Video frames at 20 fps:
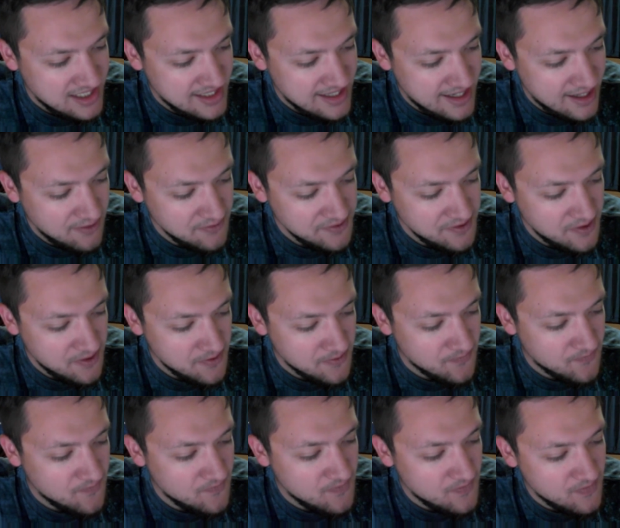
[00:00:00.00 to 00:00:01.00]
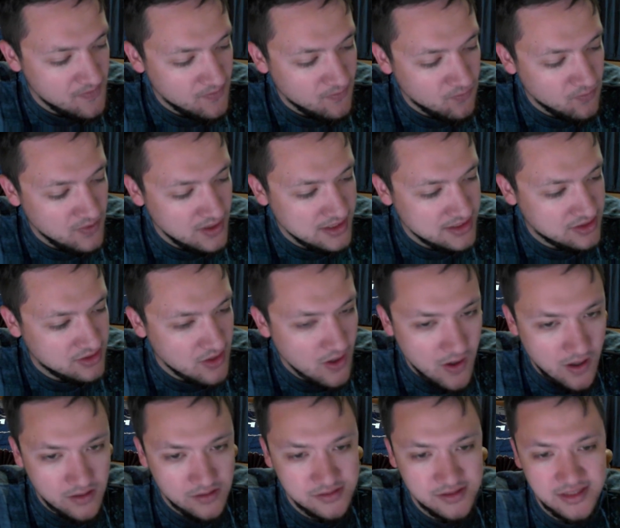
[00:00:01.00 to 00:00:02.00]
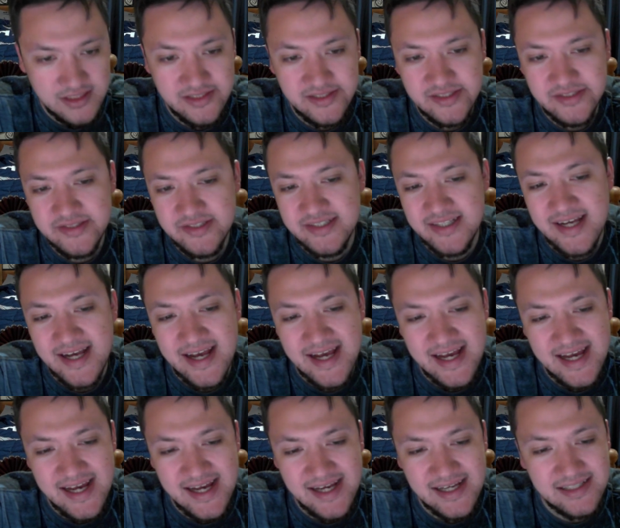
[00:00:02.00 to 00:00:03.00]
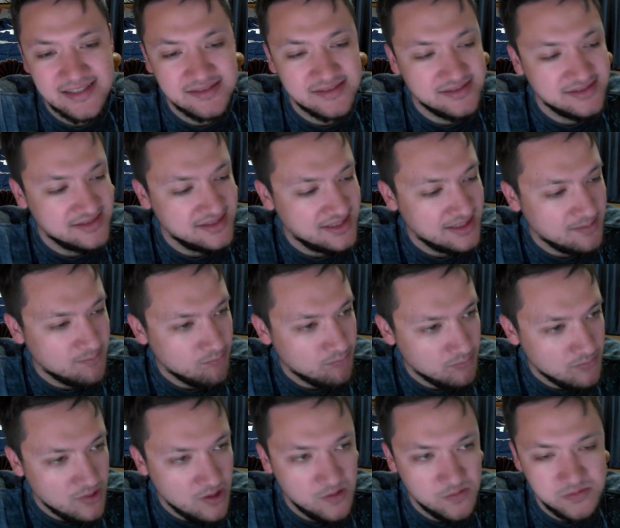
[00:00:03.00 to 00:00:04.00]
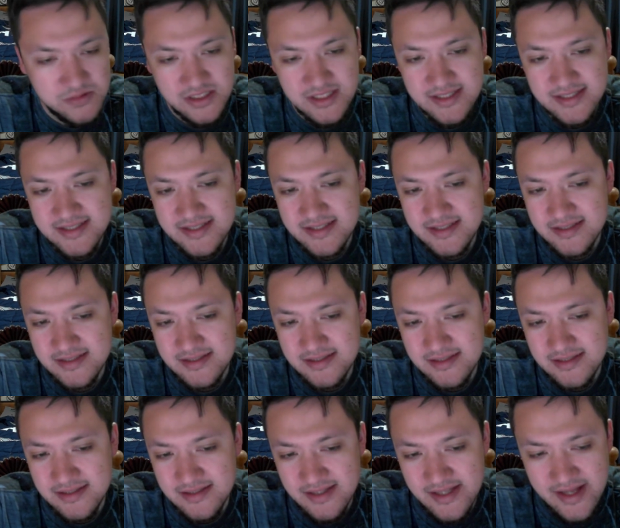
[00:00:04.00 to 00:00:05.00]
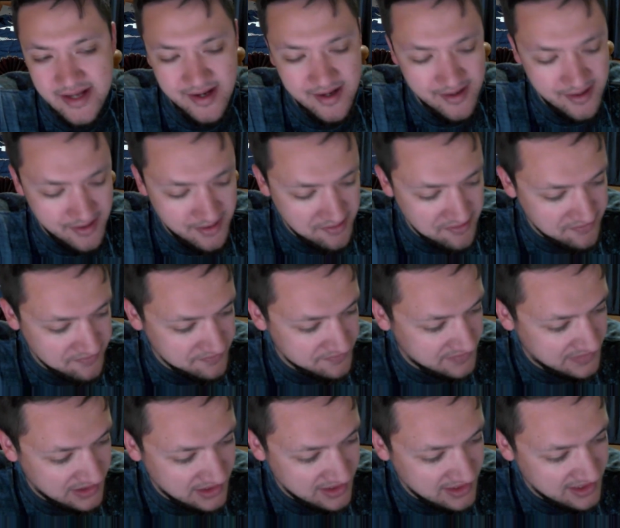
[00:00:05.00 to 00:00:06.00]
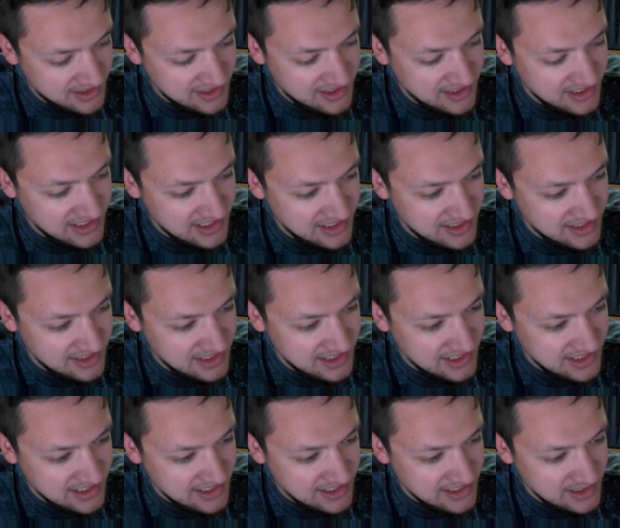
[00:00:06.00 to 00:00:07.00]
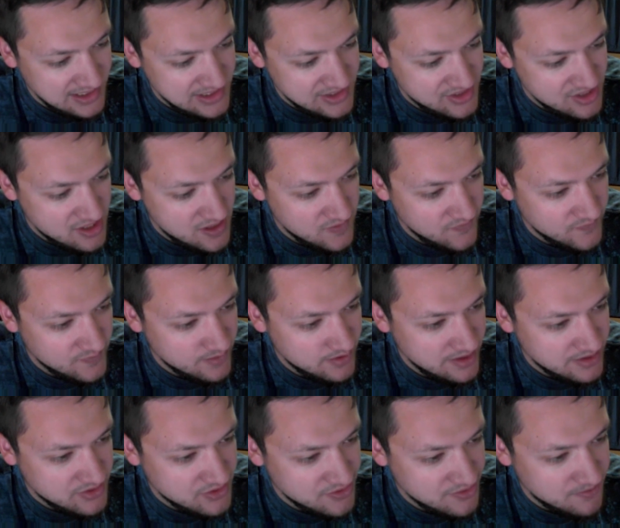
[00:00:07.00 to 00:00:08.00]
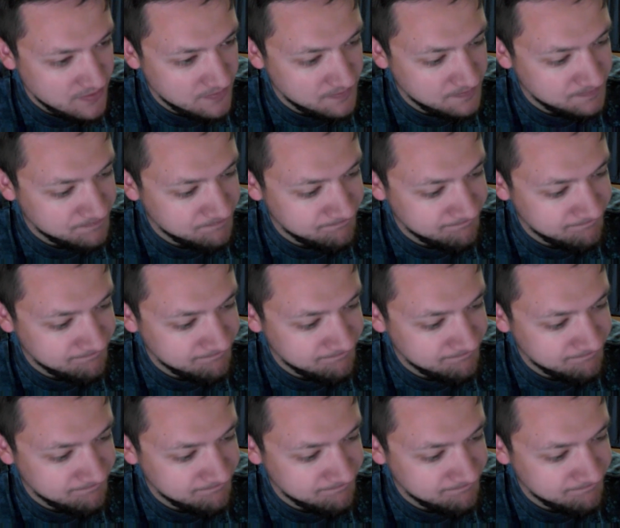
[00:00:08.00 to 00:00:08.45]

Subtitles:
I don't know. With Garland and Mobley's there and Donovan Mitchell,